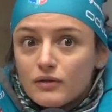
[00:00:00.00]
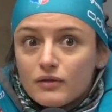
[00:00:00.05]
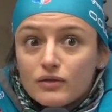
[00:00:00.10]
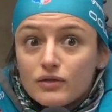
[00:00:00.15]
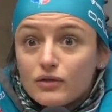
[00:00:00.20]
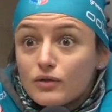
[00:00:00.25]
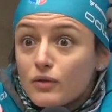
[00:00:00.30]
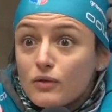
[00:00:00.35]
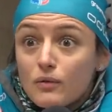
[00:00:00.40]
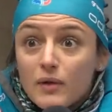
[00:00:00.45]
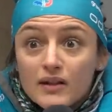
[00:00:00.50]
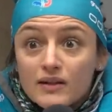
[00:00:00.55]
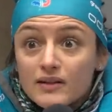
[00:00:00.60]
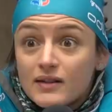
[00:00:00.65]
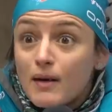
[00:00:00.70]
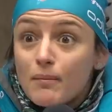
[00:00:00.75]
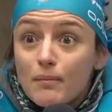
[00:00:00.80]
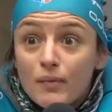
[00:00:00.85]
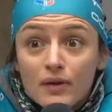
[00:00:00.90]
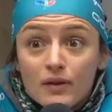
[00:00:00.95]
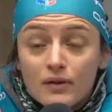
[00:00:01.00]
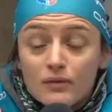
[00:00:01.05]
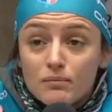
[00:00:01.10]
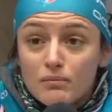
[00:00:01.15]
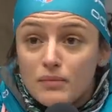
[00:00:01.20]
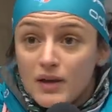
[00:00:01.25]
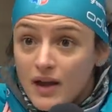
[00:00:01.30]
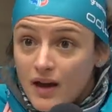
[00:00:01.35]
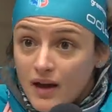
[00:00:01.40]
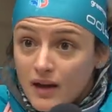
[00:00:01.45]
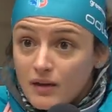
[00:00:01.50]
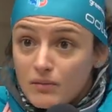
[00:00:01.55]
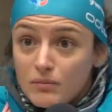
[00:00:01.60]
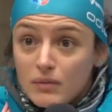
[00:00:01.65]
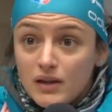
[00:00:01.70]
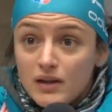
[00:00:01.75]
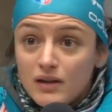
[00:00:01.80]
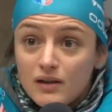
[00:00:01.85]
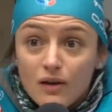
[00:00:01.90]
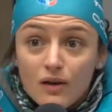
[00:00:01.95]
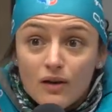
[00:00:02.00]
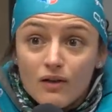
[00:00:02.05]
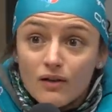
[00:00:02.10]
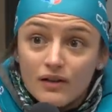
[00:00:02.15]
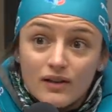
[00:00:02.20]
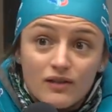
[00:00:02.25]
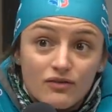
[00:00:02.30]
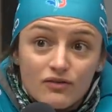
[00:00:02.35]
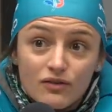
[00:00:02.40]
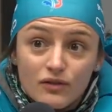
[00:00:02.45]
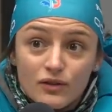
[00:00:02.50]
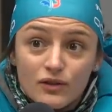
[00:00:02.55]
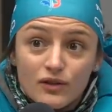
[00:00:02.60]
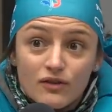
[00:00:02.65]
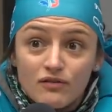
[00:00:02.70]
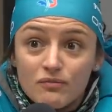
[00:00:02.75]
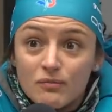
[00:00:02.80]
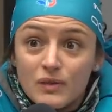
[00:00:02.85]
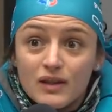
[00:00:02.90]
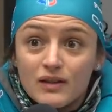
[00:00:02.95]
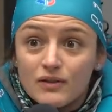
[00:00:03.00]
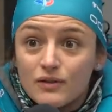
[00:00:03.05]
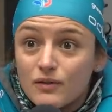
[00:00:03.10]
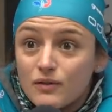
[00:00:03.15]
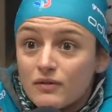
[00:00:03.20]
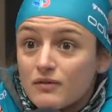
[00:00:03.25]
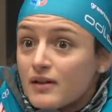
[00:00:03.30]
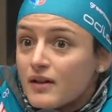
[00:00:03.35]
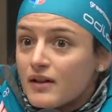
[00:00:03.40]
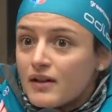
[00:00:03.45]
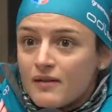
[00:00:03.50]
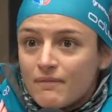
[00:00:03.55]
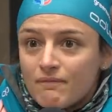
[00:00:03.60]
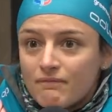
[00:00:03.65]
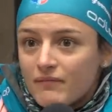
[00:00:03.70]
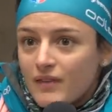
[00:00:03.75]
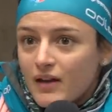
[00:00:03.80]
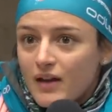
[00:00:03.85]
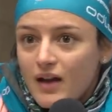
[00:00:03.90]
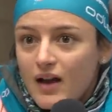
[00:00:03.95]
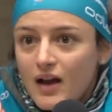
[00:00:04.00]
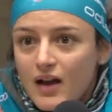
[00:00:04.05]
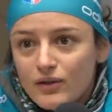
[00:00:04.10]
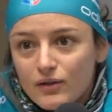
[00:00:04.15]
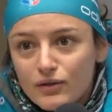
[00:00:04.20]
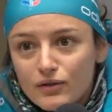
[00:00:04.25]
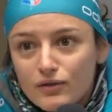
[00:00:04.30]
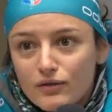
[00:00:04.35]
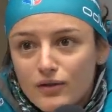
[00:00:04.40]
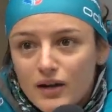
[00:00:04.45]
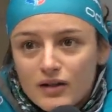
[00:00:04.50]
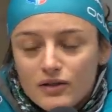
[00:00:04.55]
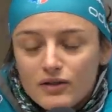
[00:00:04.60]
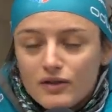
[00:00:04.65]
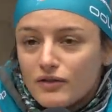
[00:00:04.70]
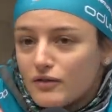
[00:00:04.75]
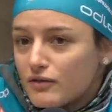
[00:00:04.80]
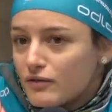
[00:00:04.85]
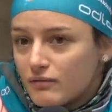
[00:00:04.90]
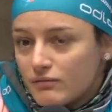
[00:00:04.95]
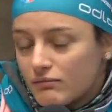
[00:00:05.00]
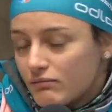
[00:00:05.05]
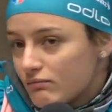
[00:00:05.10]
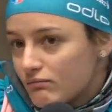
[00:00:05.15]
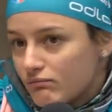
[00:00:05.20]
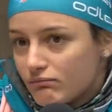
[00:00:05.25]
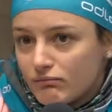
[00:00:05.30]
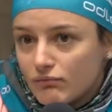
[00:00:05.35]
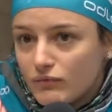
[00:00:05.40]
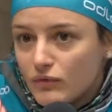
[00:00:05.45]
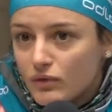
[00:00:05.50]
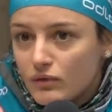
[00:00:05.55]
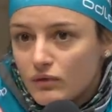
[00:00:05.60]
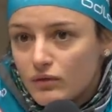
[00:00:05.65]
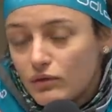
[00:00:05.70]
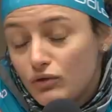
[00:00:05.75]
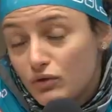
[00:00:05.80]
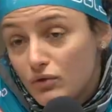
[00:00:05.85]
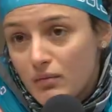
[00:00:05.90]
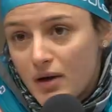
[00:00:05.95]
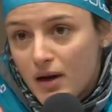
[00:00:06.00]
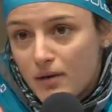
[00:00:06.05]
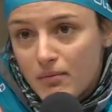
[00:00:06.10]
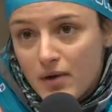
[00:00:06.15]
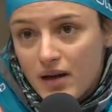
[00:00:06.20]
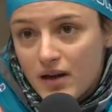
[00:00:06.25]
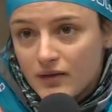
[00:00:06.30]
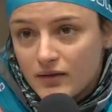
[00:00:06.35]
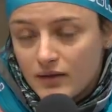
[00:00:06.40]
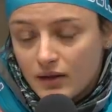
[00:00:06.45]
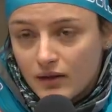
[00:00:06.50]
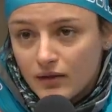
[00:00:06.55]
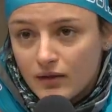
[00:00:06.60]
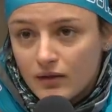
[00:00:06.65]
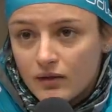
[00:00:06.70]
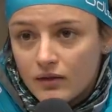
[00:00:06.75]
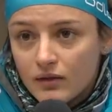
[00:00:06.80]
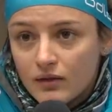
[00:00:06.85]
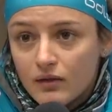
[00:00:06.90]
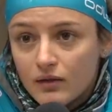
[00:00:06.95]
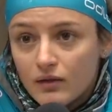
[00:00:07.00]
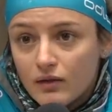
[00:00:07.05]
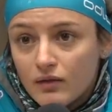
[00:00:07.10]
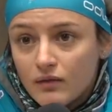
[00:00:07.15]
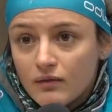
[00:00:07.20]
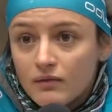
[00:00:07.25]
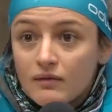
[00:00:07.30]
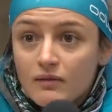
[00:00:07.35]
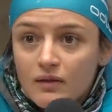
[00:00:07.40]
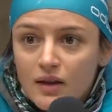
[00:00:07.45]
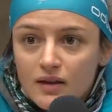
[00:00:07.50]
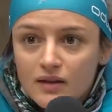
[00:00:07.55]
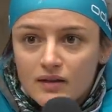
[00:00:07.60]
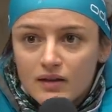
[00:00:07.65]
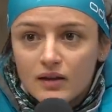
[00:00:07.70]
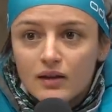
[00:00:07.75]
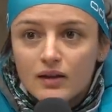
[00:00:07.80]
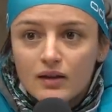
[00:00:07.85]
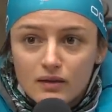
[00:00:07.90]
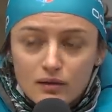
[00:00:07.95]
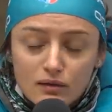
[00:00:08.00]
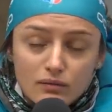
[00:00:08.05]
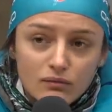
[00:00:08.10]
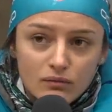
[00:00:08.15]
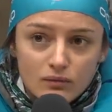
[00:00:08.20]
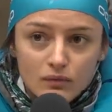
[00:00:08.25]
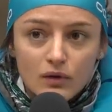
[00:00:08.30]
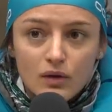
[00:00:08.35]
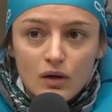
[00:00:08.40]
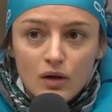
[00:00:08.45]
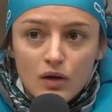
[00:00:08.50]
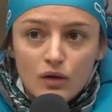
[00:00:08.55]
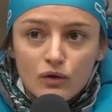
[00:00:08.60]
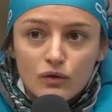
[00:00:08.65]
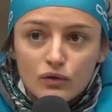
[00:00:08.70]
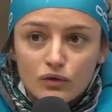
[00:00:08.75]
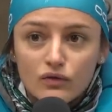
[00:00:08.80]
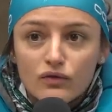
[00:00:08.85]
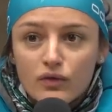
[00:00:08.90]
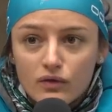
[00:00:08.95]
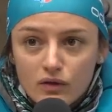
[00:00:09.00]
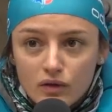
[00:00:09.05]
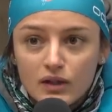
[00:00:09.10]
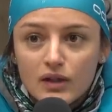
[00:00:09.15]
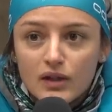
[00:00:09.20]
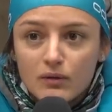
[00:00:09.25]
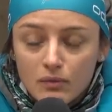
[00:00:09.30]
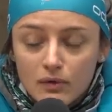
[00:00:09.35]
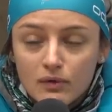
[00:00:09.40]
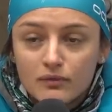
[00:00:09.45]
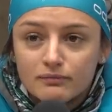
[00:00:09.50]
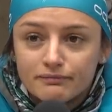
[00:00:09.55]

saw what's happened behind me or in front of me, so I don't know, I just do my best, and I think it's good for the team.